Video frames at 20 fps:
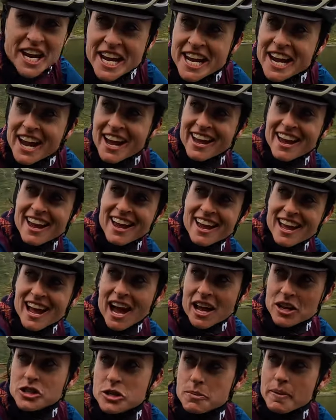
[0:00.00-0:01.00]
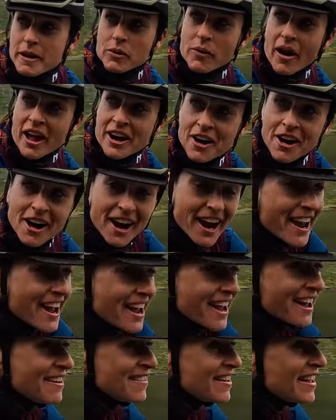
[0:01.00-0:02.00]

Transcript: I used to be a runner. Yeah.